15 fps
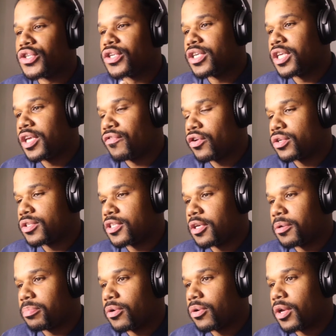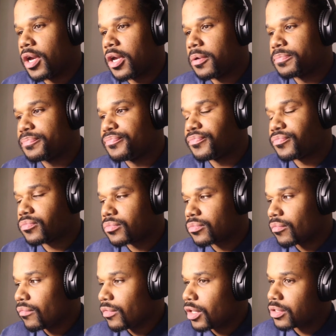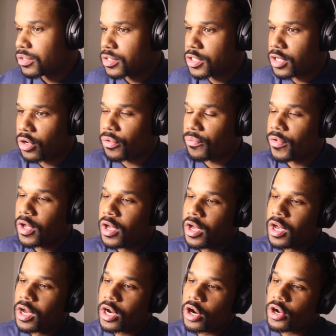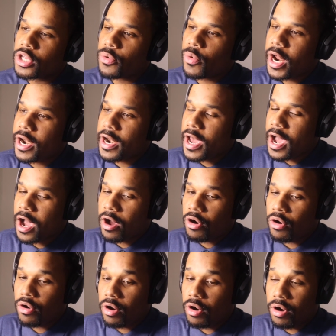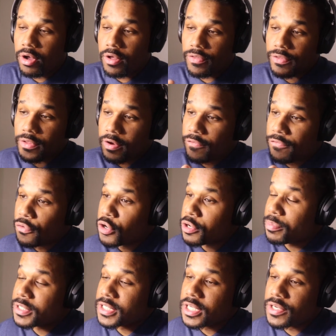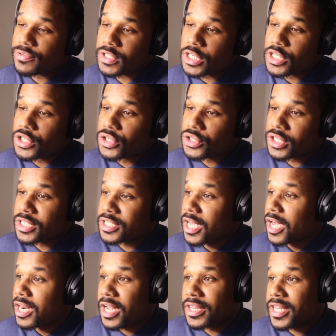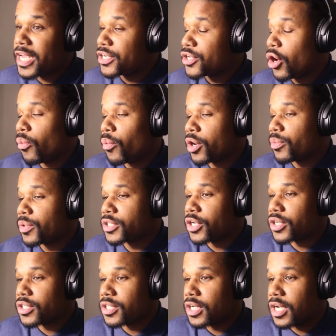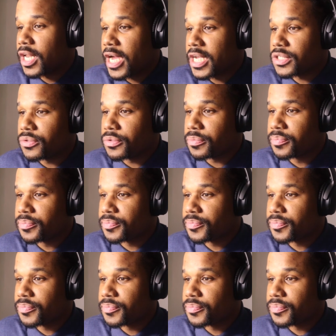you to give your tip. Okay, so currently right now, 40% of teachers are saying that they don't want to return to the classroom.